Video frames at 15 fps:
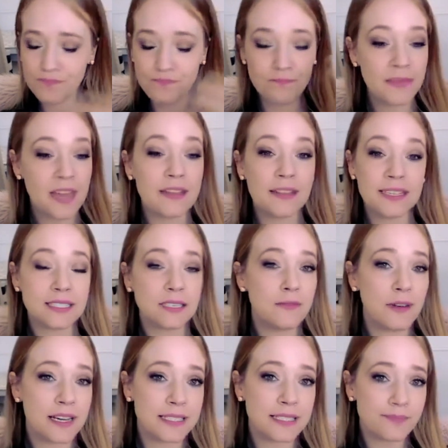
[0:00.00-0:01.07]
and this
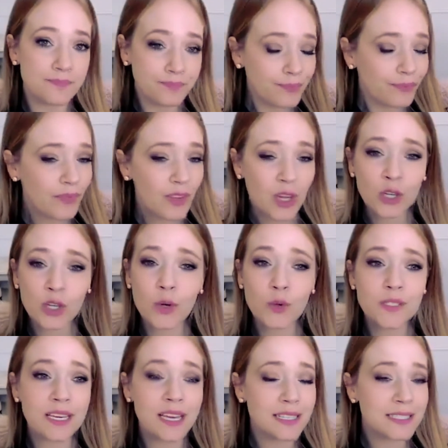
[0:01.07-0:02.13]
advice
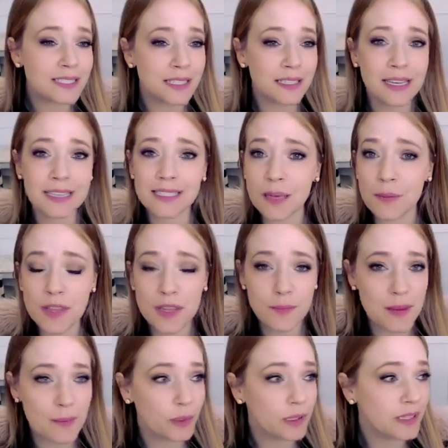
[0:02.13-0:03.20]
goes against like some of the people